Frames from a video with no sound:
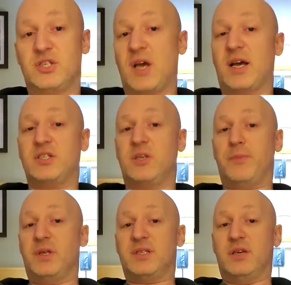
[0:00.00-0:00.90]

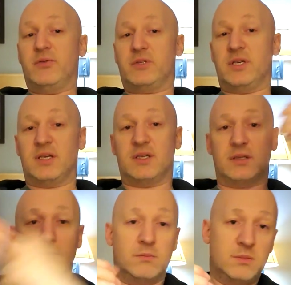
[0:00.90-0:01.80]
ChatGPT routine
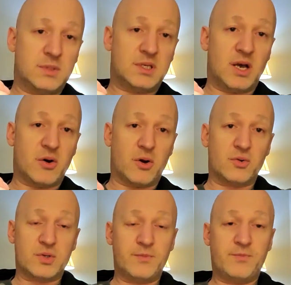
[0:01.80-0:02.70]
and see how it goes.